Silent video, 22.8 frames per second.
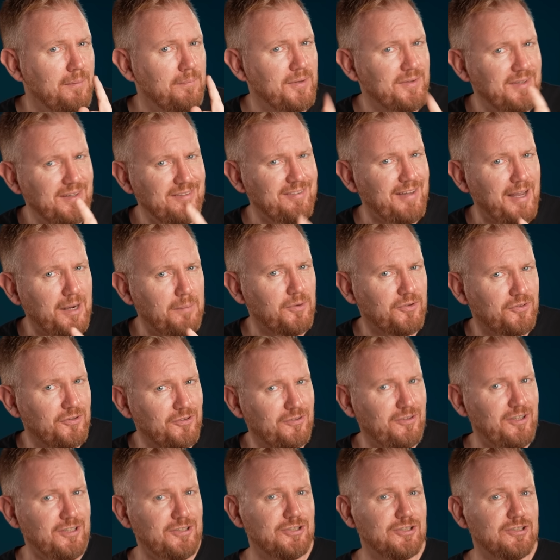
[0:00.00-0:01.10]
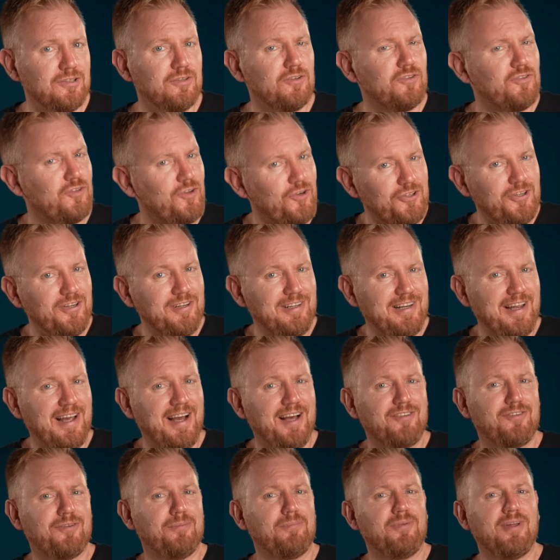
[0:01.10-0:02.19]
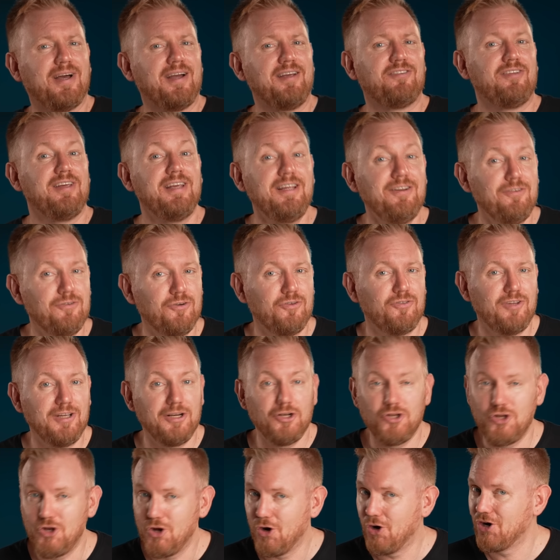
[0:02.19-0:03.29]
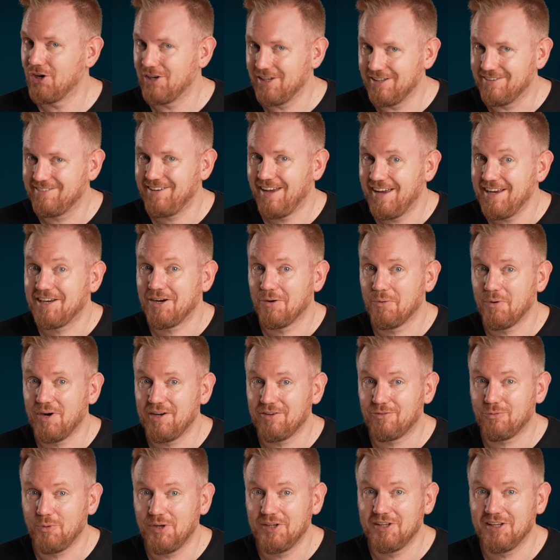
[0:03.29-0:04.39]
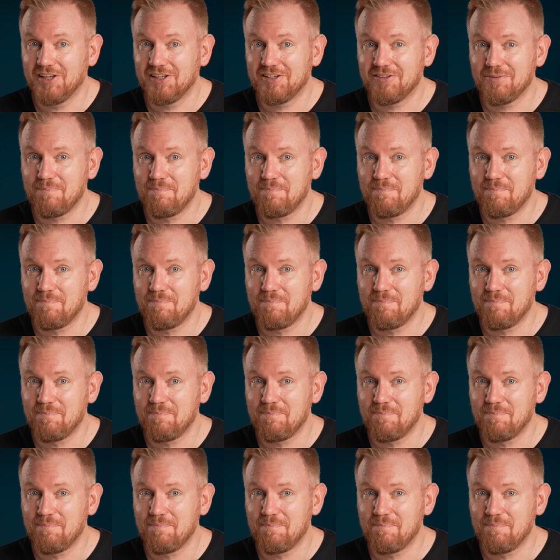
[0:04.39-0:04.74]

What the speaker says: But this Airbus decision certainly has some nice, interesting, nerdy takeaways with it.